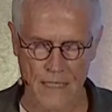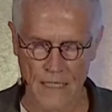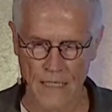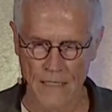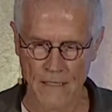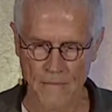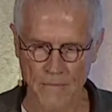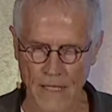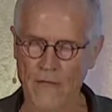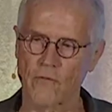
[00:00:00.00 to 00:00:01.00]
um,
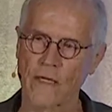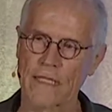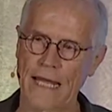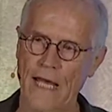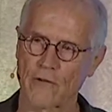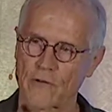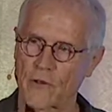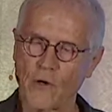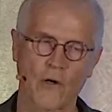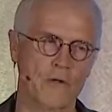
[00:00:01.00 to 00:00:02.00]
and it's finally Kathryn
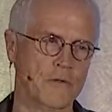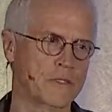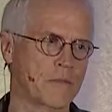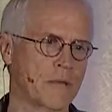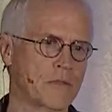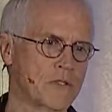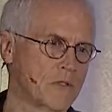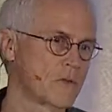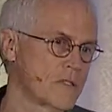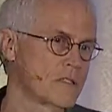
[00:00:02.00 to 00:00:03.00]
Court, who's the
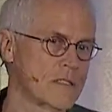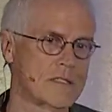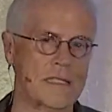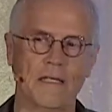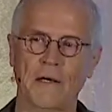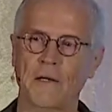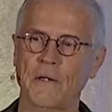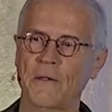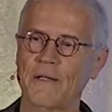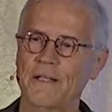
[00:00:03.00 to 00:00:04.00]
publisher, which is the
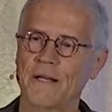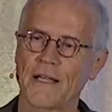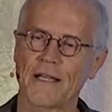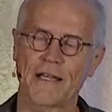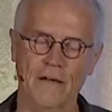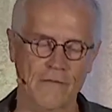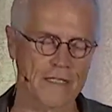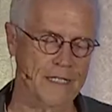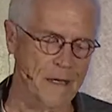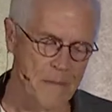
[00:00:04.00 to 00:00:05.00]
CEO, a
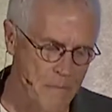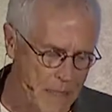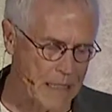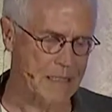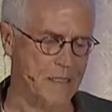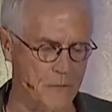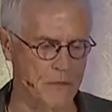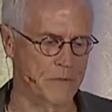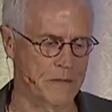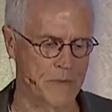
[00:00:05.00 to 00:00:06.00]
lovely, amazing
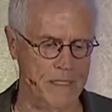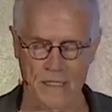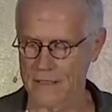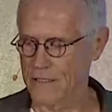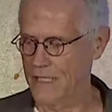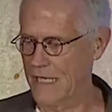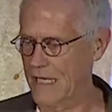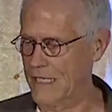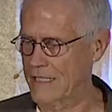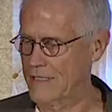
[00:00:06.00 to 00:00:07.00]
woman, my gosh.
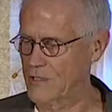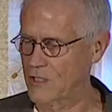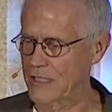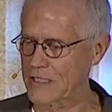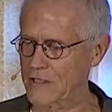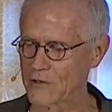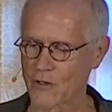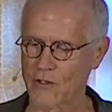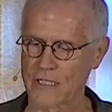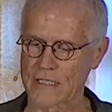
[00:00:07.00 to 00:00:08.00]
And she listened to
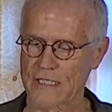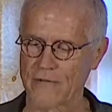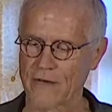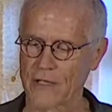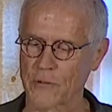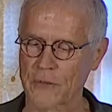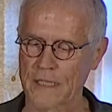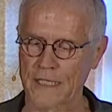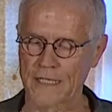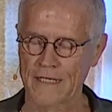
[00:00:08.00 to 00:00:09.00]
all this in the final
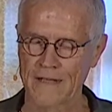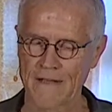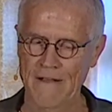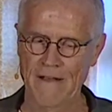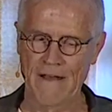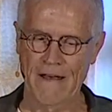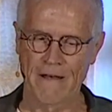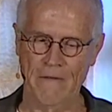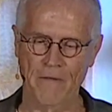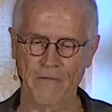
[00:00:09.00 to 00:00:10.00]
meeting um,